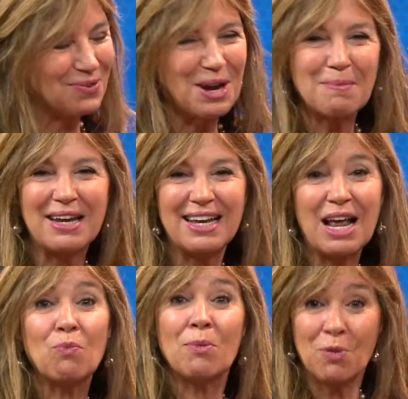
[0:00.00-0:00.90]
Thanks for coming
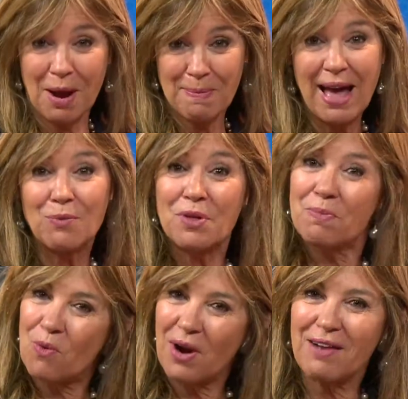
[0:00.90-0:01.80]
in. And we'll be right back
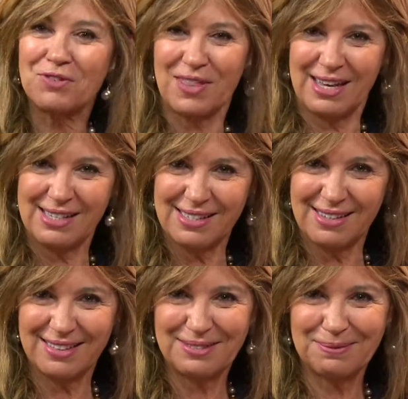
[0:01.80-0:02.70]
with more after
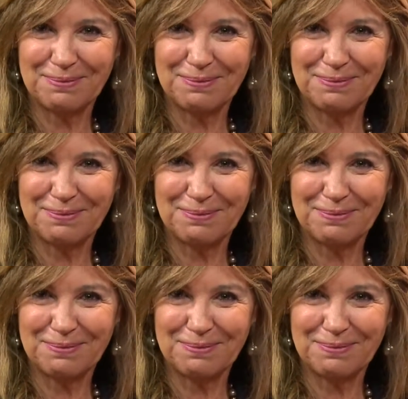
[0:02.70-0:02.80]
this.